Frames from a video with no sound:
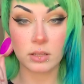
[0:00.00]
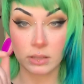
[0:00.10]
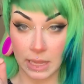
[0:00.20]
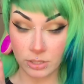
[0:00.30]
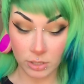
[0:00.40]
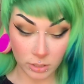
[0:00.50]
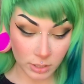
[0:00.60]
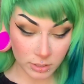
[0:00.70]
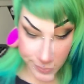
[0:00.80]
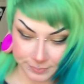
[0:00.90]
lash
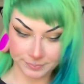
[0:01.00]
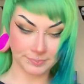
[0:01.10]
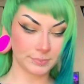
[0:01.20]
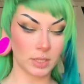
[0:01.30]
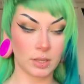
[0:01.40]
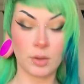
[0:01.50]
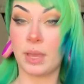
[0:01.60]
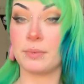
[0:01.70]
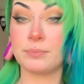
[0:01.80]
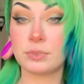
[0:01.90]
curlers.
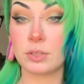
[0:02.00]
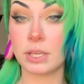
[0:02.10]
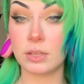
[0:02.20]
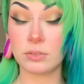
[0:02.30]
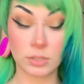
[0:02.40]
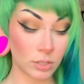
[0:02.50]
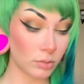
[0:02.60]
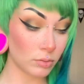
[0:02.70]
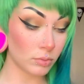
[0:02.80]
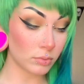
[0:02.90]
Okay, so I use
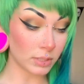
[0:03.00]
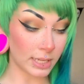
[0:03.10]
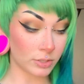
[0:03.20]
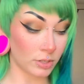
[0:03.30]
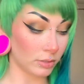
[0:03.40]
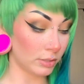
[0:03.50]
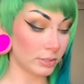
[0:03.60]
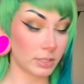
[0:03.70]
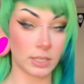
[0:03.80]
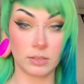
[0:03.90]
two lash
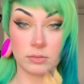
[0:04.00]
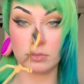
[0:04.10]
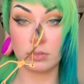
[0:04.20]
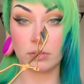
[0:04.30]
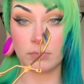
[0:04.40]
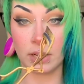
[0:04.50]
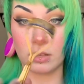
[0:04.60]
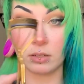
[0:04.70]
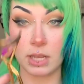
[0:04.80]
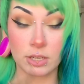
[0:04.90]
curlers. I use
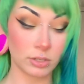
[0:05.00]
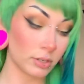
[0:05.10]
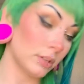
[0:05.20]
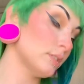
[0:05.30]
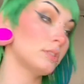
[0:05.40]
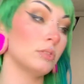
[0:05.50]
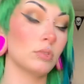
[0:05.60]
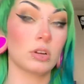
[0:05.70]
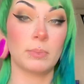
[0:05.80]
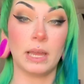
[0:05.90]
regular lash curlers to
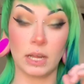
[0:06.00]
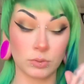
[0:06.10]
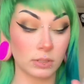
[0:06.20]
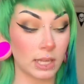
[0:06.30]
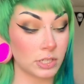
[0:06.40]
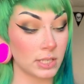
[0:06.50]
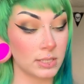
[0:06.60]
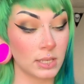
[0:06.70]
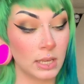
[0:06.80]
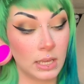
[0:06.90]
curl my actual
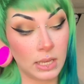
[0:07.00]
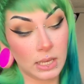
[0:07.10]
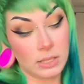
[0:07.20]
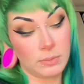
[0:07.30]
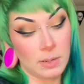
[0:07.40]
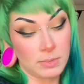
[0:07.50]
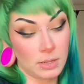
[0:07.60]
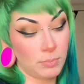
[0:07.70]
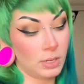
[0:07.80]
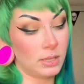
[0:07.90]
lashes. And then when I'm
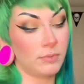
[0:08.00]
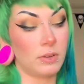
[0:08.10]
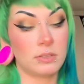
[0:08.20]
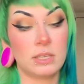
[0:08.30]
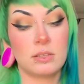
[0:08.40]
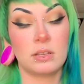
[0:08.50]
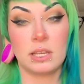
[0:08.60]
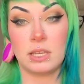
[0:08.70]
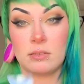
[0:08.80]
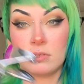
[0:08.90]
done putting the falsies on,
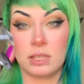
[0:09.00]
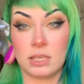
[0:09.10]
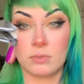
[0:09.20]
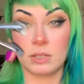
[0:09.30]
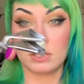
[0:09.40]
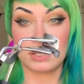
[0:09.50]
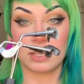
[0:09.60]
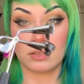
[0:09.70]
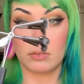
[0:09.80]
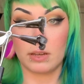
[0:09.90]
I use these ones that
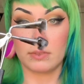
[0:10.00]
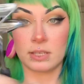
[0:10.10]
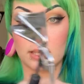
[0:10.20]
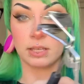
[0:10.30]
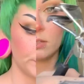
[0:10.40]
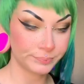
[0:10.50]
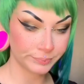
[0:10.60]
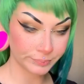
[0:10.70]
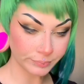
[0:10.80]
don't have the sides on them.